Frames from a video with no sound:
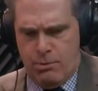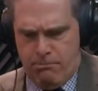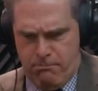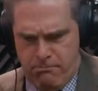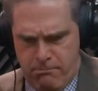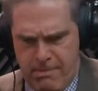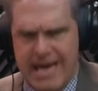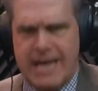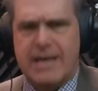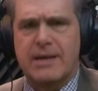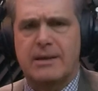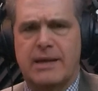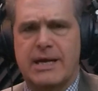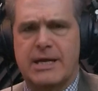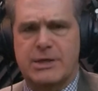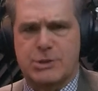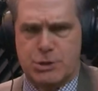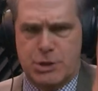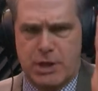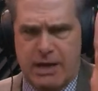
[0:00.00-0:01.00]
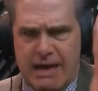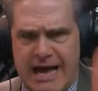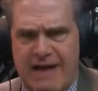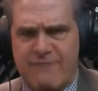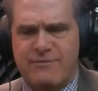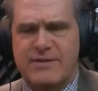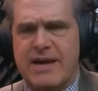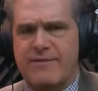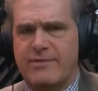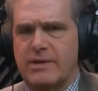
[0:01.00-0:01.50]
make a list. You
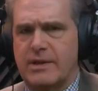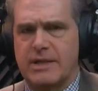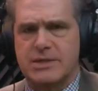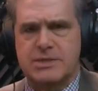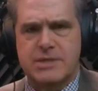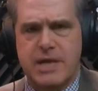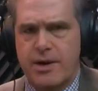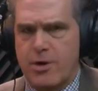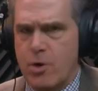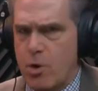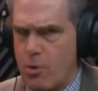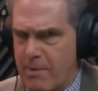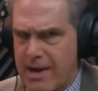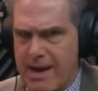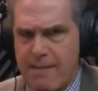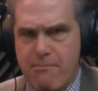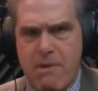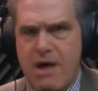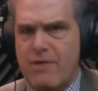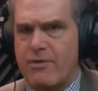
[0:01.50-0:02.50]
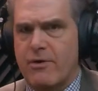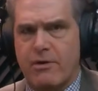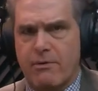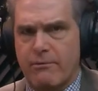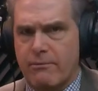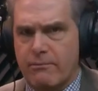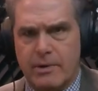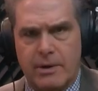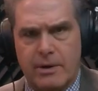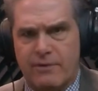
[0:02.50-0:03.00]
have to have a list. I know my mother,
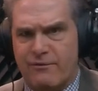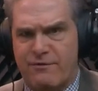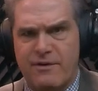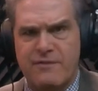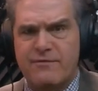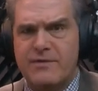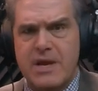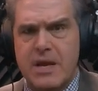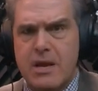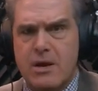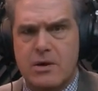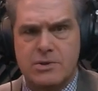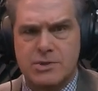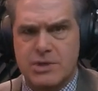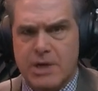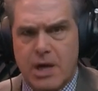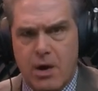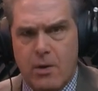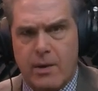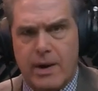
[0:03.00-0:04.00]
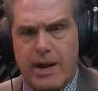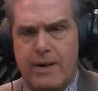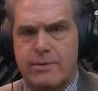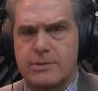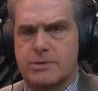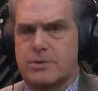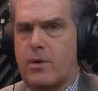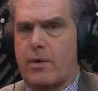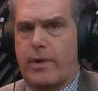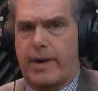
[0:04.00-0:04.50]
you know, 50 years ago when I
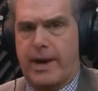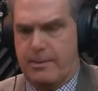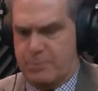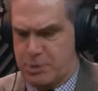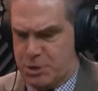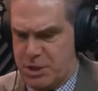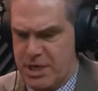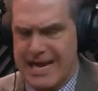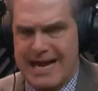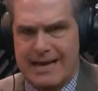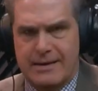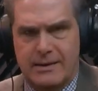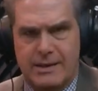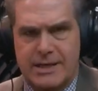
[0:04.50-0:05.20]
was growing up, she had a